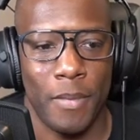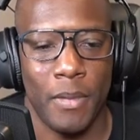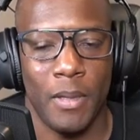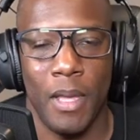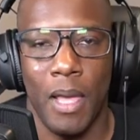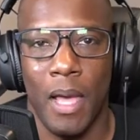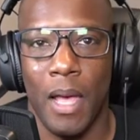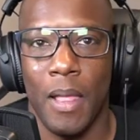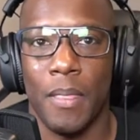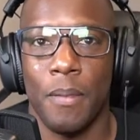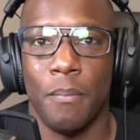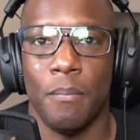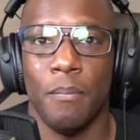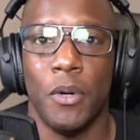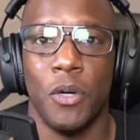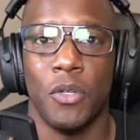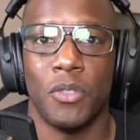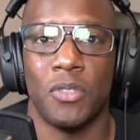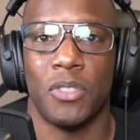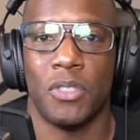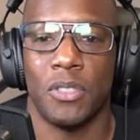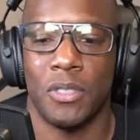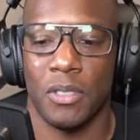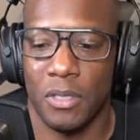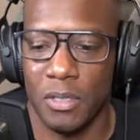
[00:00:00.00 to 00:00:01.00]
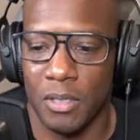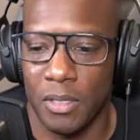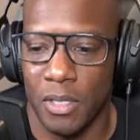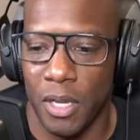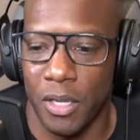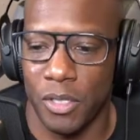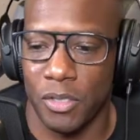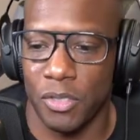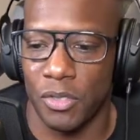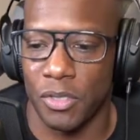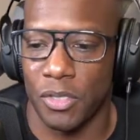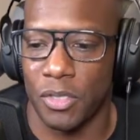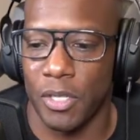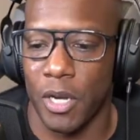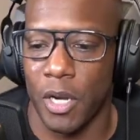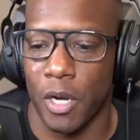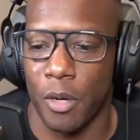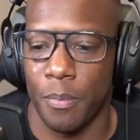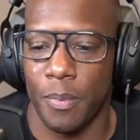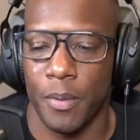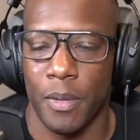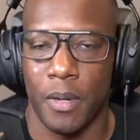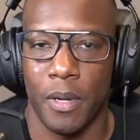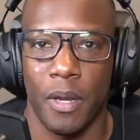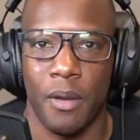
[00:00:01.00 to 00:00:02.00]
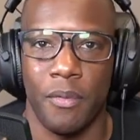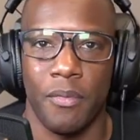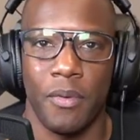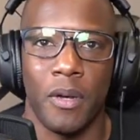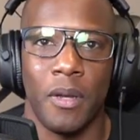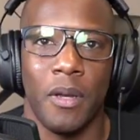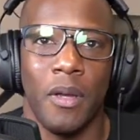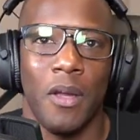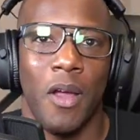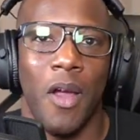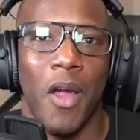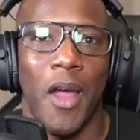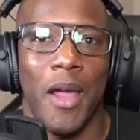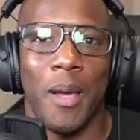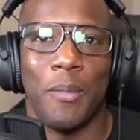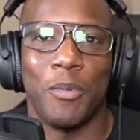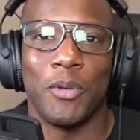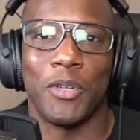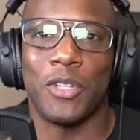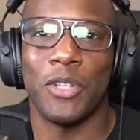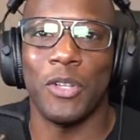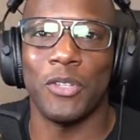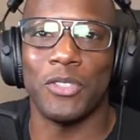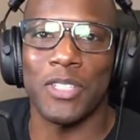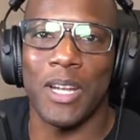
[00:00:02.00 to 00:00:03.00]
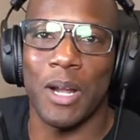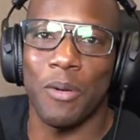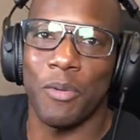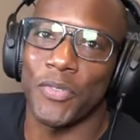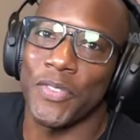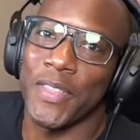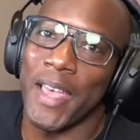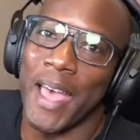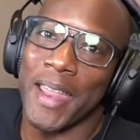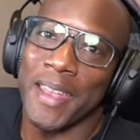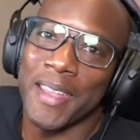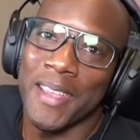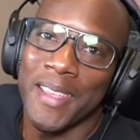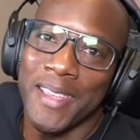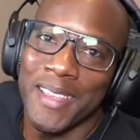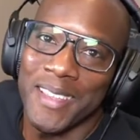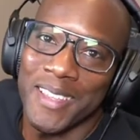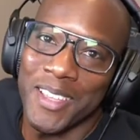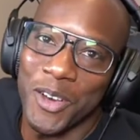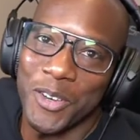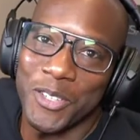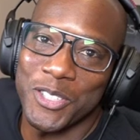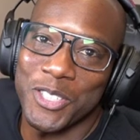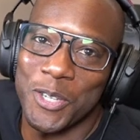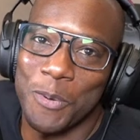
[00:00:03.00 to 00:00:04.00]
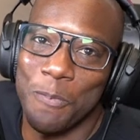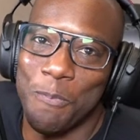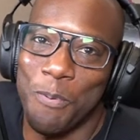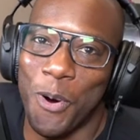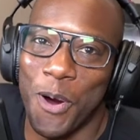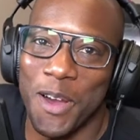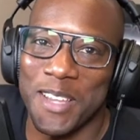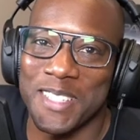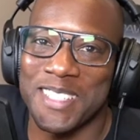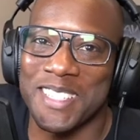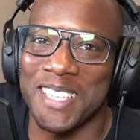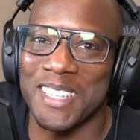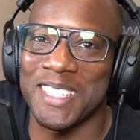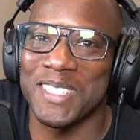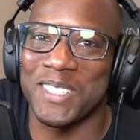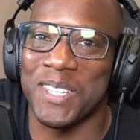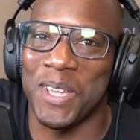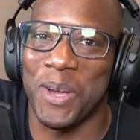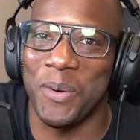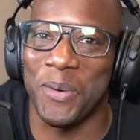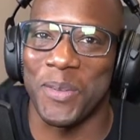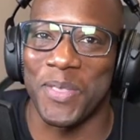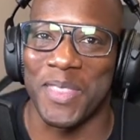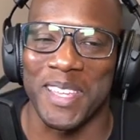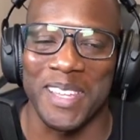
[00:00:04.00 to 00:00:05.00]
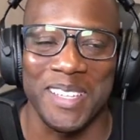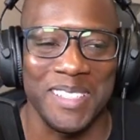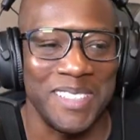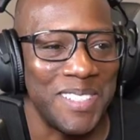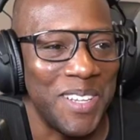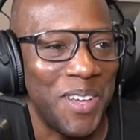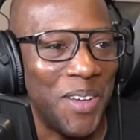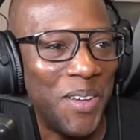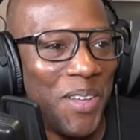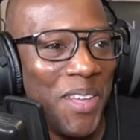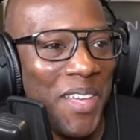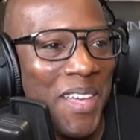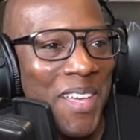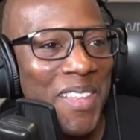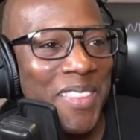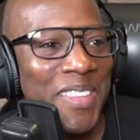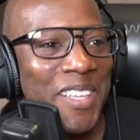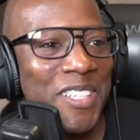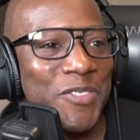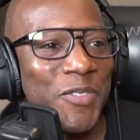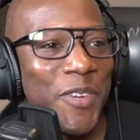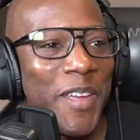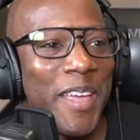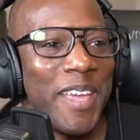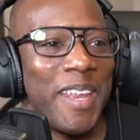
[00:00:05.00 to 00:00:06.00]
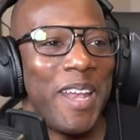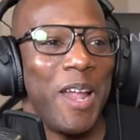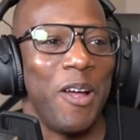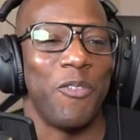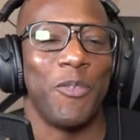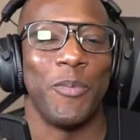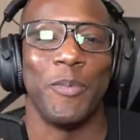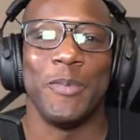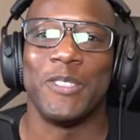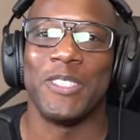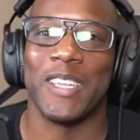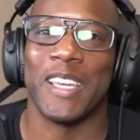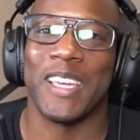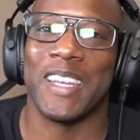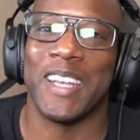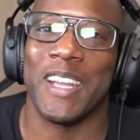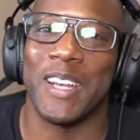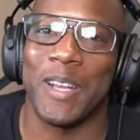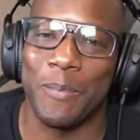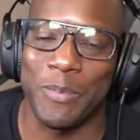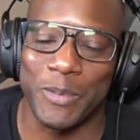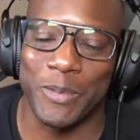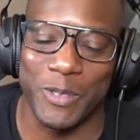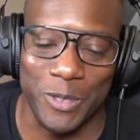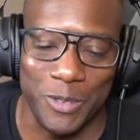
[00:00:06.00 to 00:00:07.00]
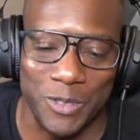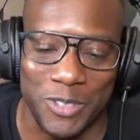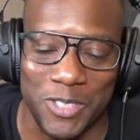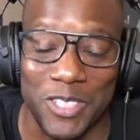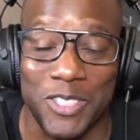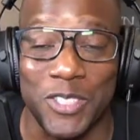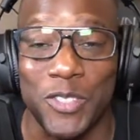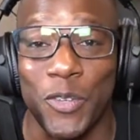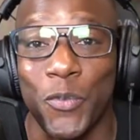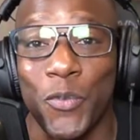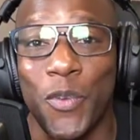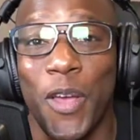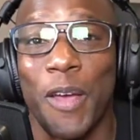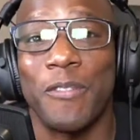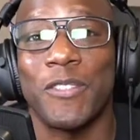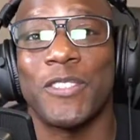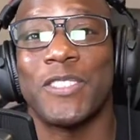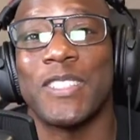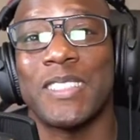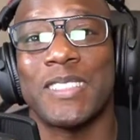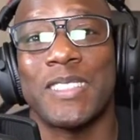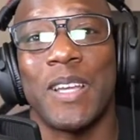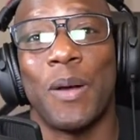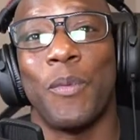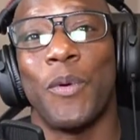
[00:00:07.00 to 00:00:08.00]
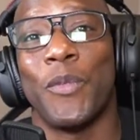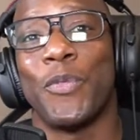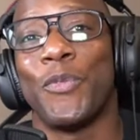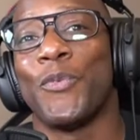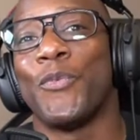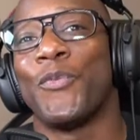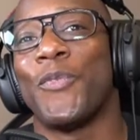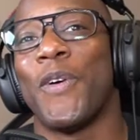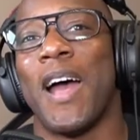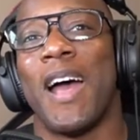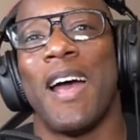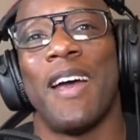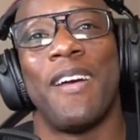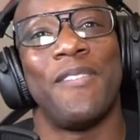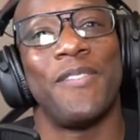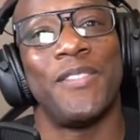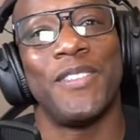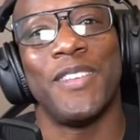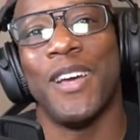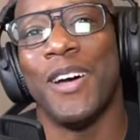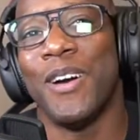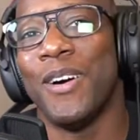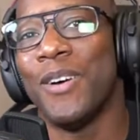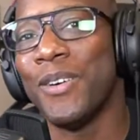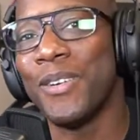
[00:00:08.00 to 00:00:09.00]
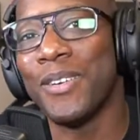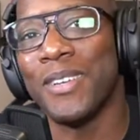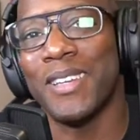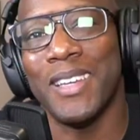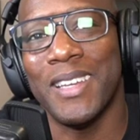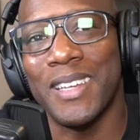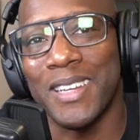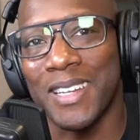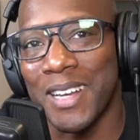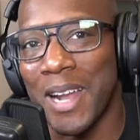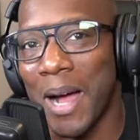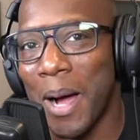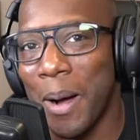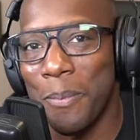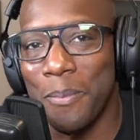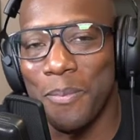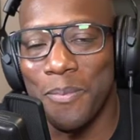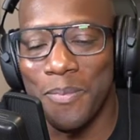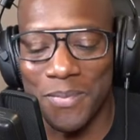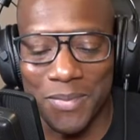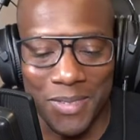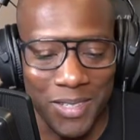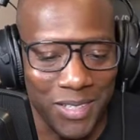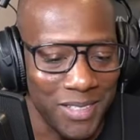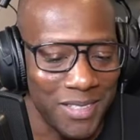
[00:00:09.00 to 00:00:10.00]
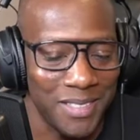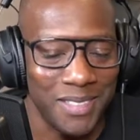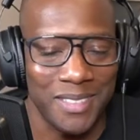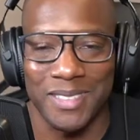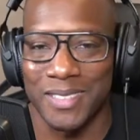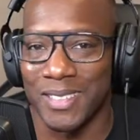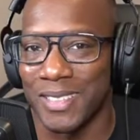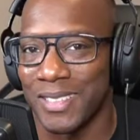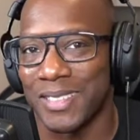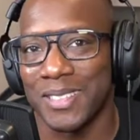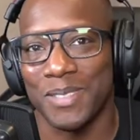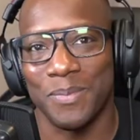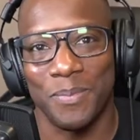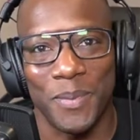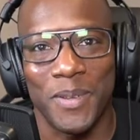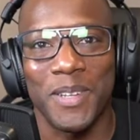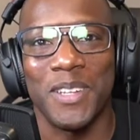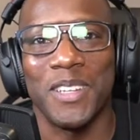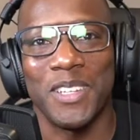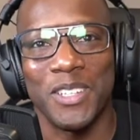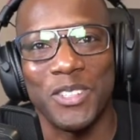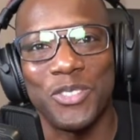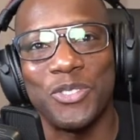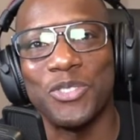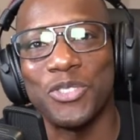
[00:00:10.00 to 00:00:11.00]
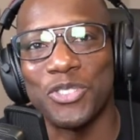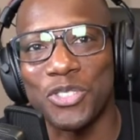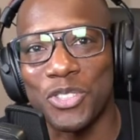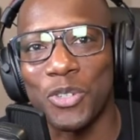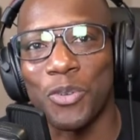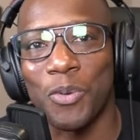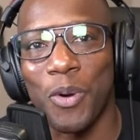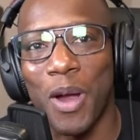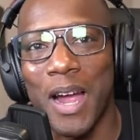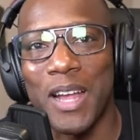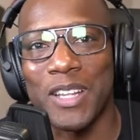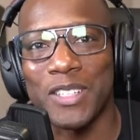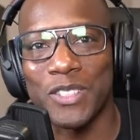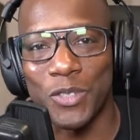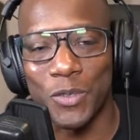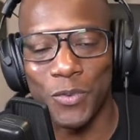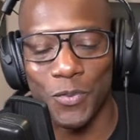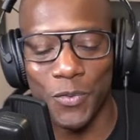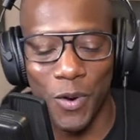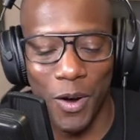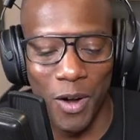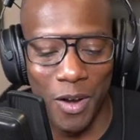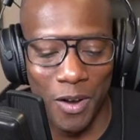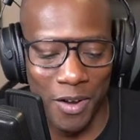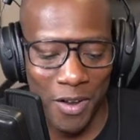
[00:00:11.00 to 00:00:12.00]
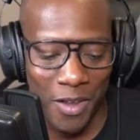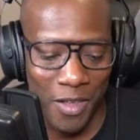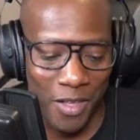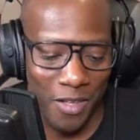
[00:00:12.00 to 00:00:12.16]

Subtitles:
Yeah, the most dangerous hairpin ever. All right, I'm going to close it out with that. Yo, it's your boy Syntell with Intel. Thanks for hanging out with me, checking out episode 6. If you haven't checked out 1-5, yo, hit it up. It's been an interesting ride so far.